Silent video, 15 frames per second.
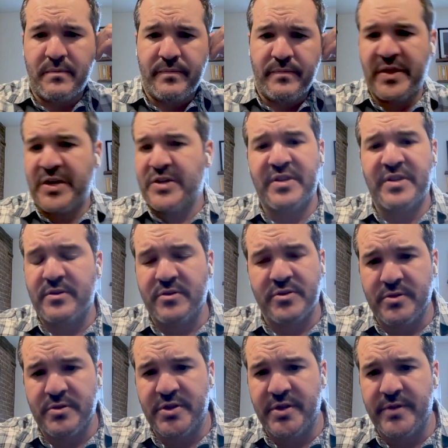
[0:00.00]
things that they're
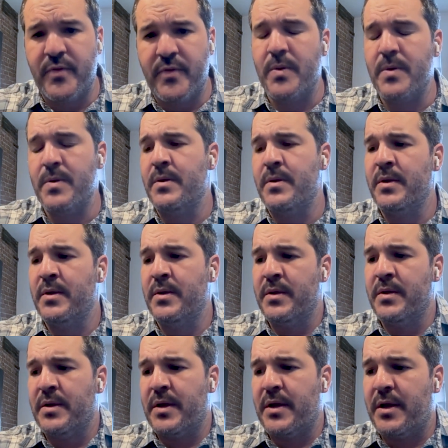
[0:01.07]
searching for.
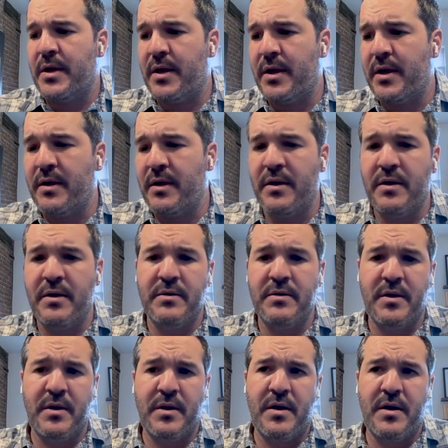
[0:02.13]
And
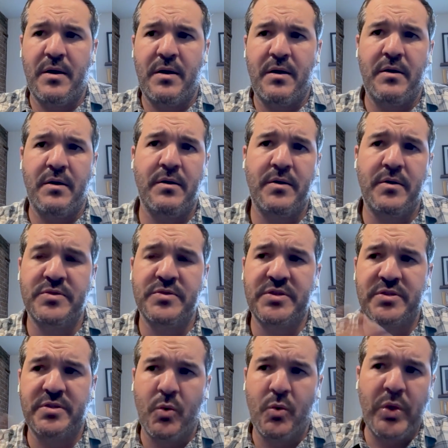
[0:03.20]
it was
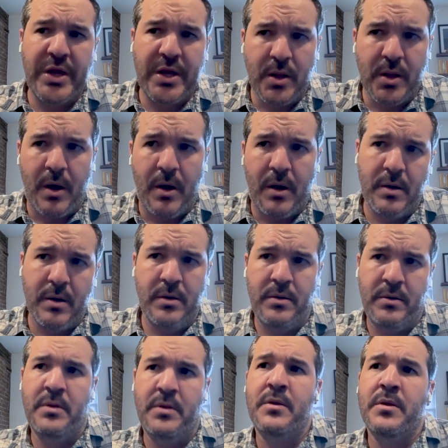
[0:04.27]
a week long.
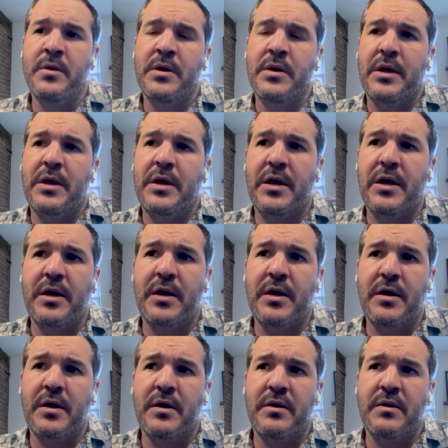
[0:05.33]

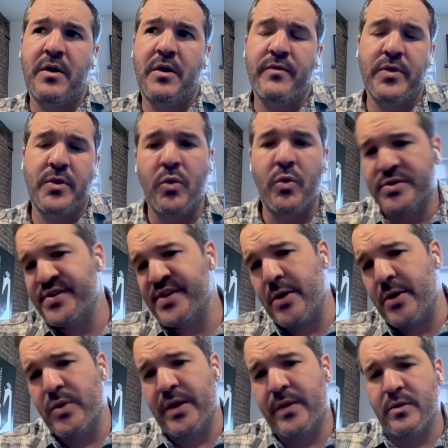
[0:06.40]
And over the course of that
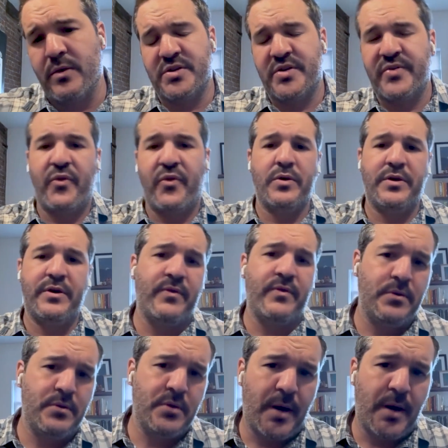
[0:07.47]
week, there's 4
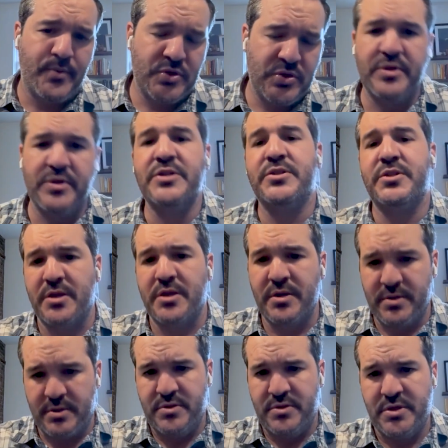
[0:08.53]
different opportunities to
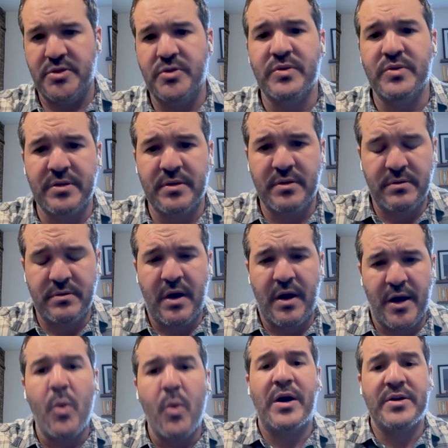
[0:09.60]
do a
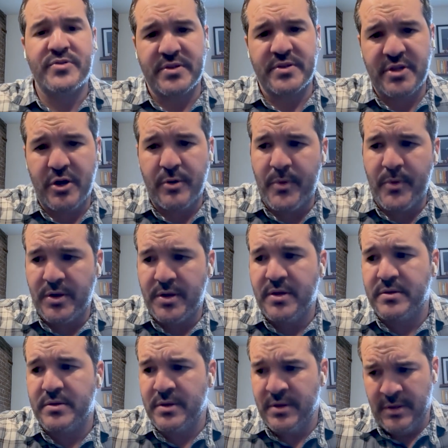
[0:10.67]
ayahuasca ceremony.
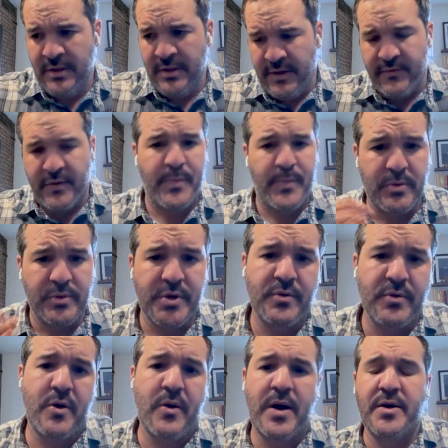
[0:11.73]
And for people who don't
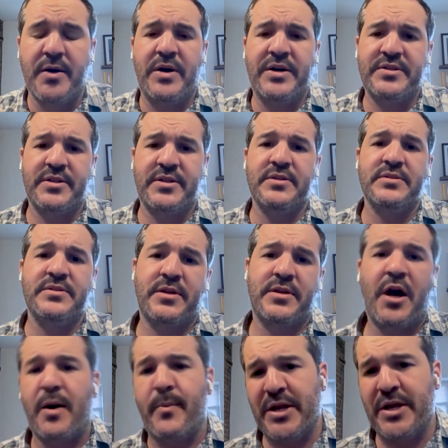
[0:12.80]
know, ayahuasca is a
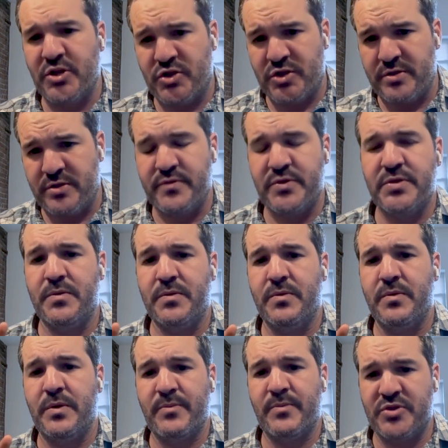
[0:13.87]
combination of
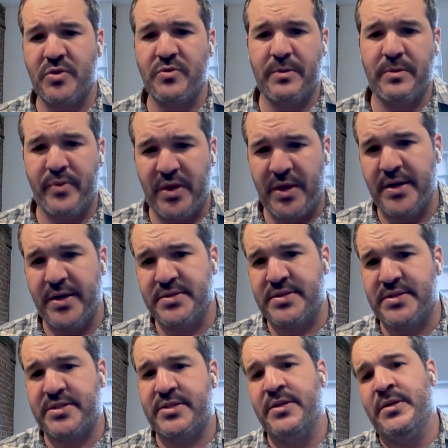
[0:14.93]
2 Amazonian
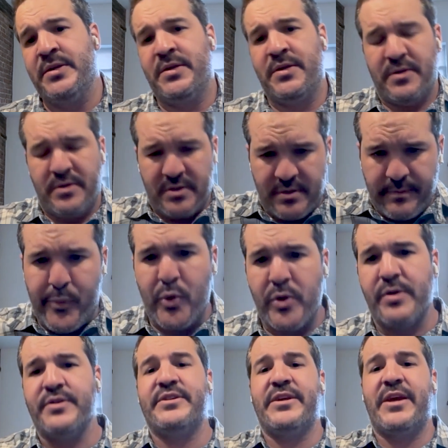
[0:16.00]
plants. They're
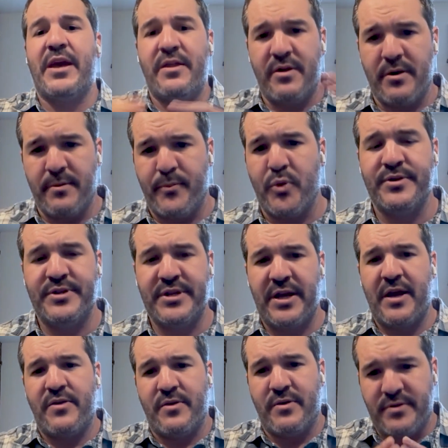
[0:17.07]
boiled together,
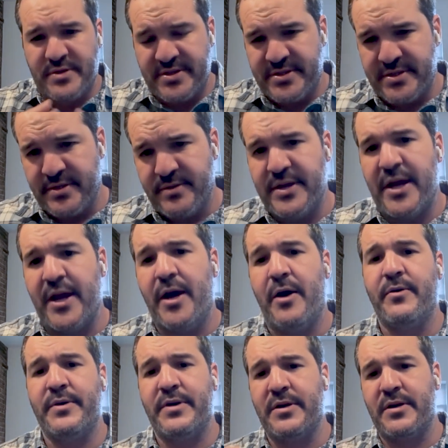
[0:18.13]
distilled
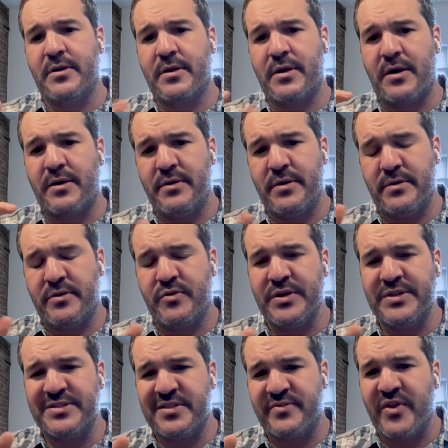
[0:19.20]
down, and it
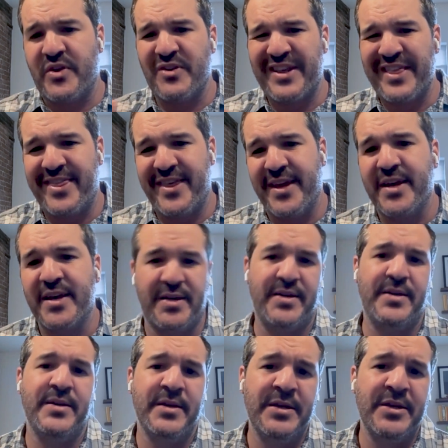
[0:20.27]
creates this very thick
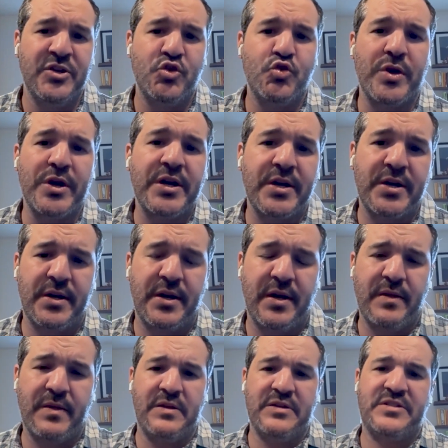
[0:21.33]
drink.
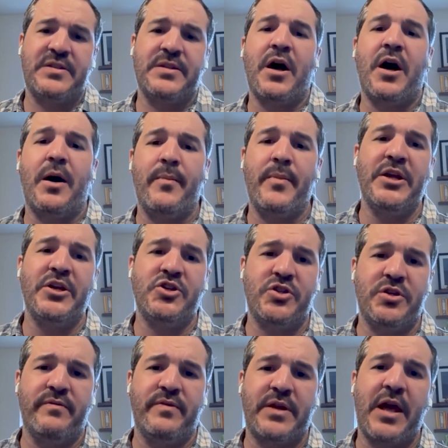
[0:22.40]
And it's the combination
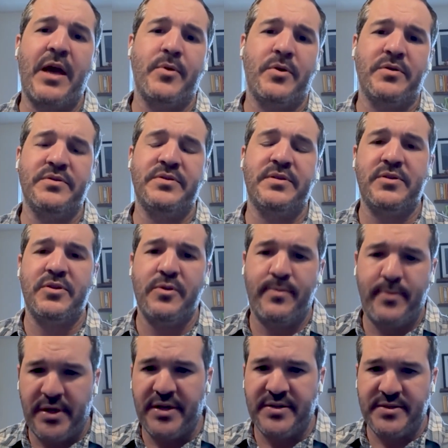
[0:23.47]
of the chemicals in the 2
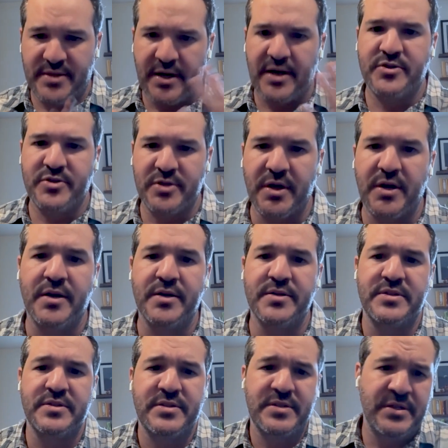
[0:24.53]
plants that actually cause
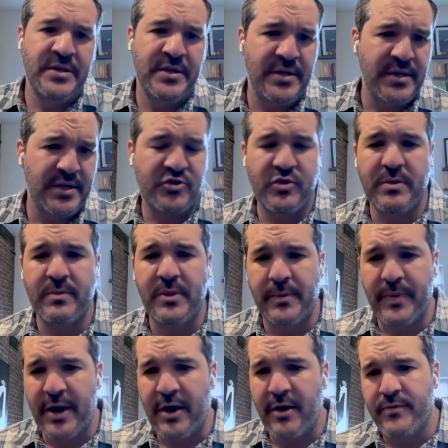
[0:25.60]
this extremely
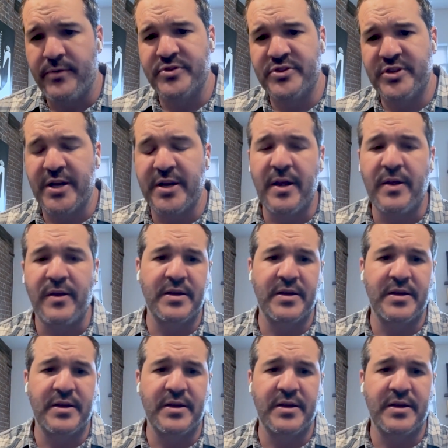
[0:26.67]
powerful psychedelic